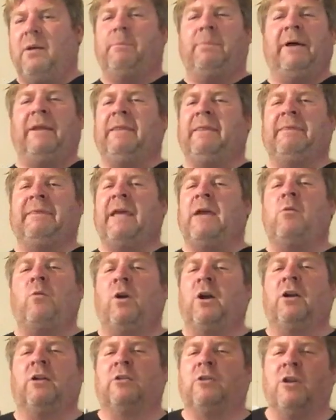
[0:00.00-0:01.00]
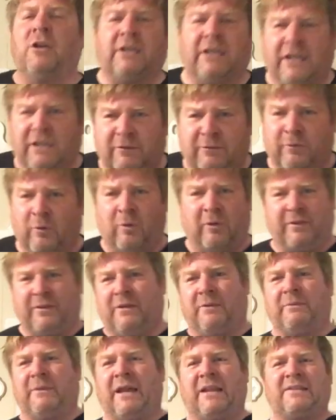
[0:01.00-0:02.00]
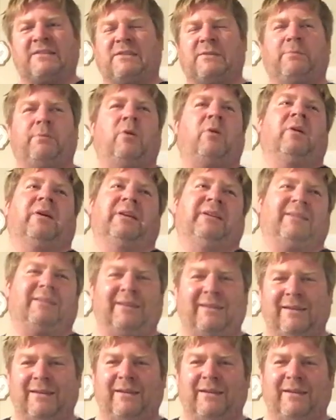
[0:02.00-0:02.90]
But they weren't looking for them. That's the point.